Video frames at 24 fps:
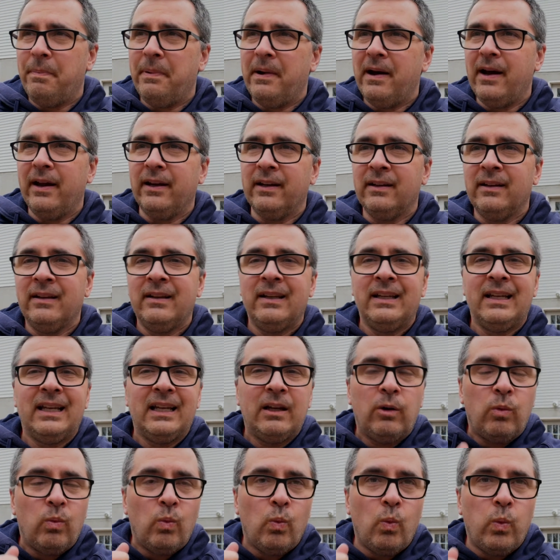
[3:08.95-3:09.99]
but
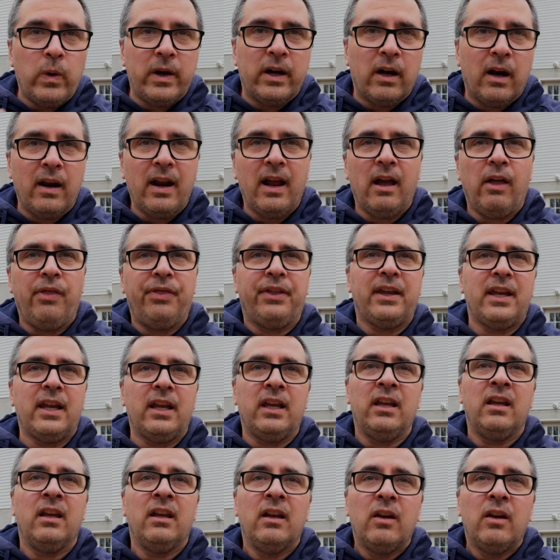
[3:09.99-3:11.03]
we're healthy,